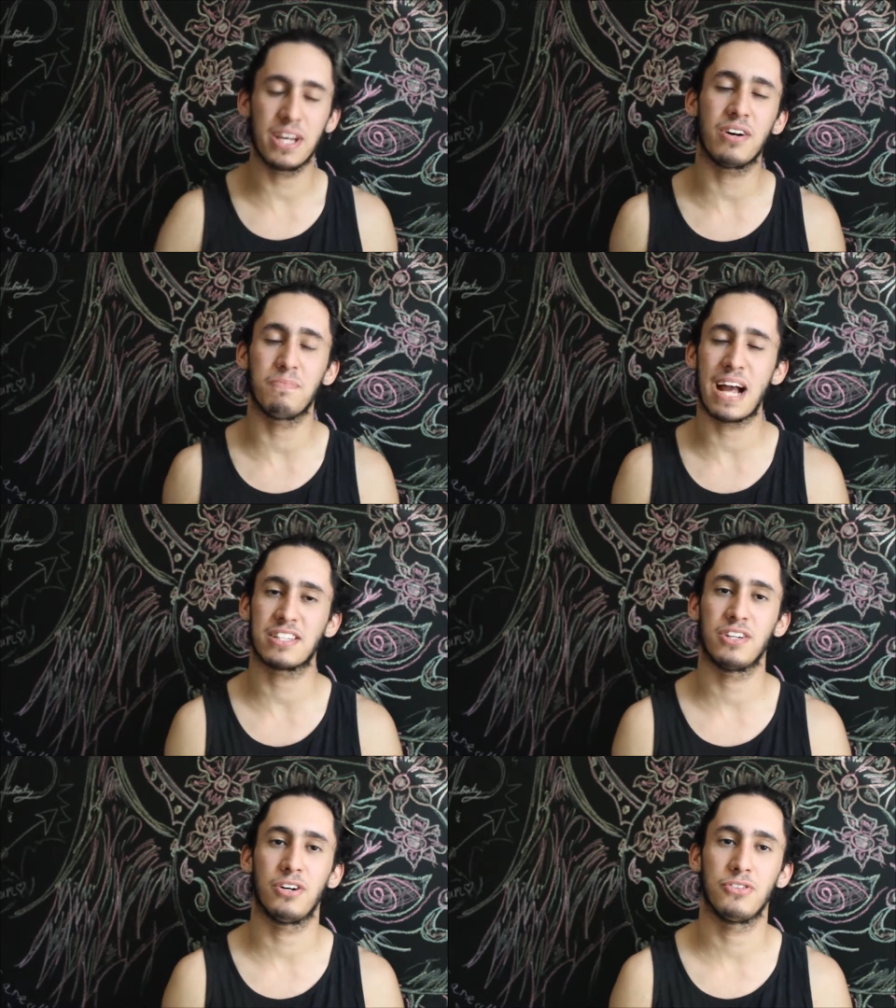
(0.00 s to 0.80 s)
Let me go
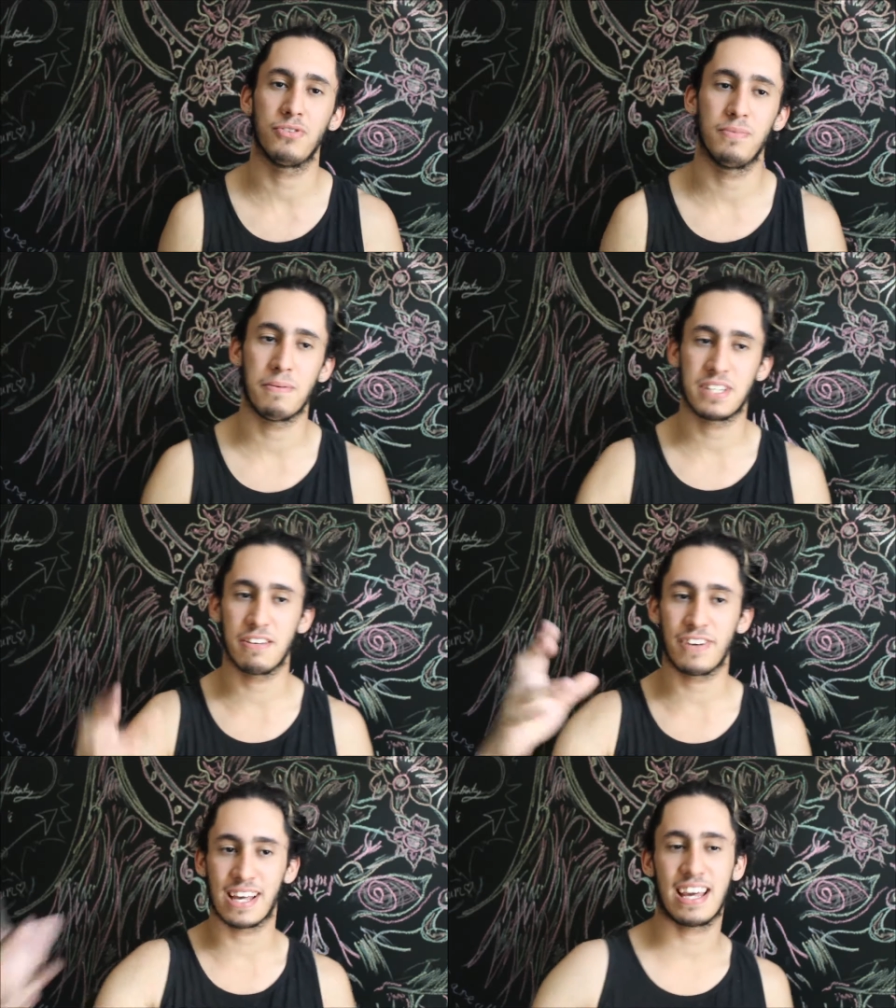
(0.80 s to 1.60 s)
back to the host room. Let me
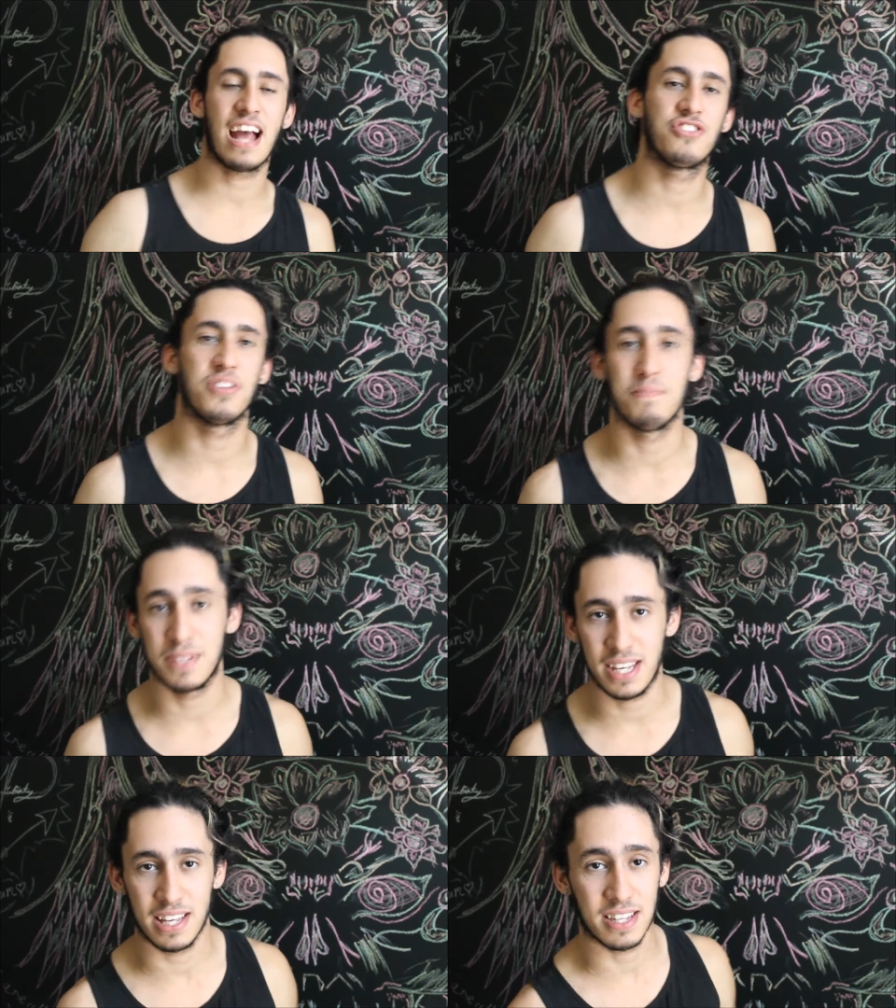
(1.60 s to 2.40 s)
see if I could catch
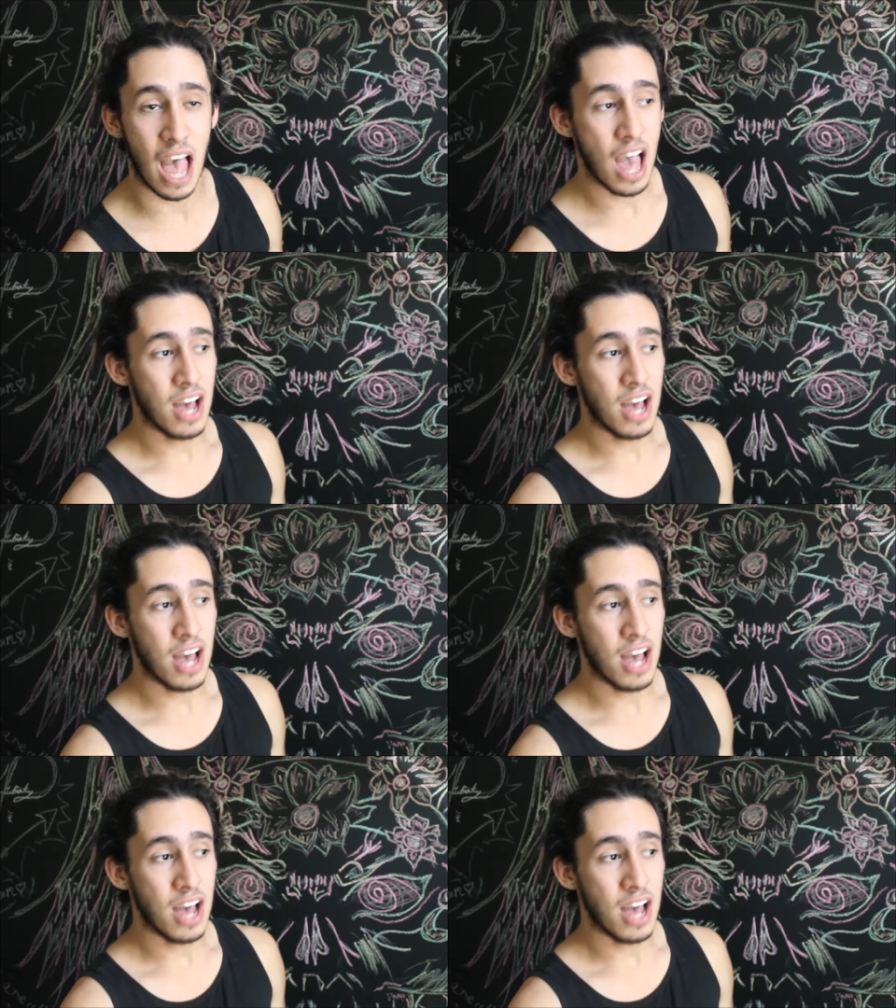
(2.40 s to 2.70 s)
some Z's.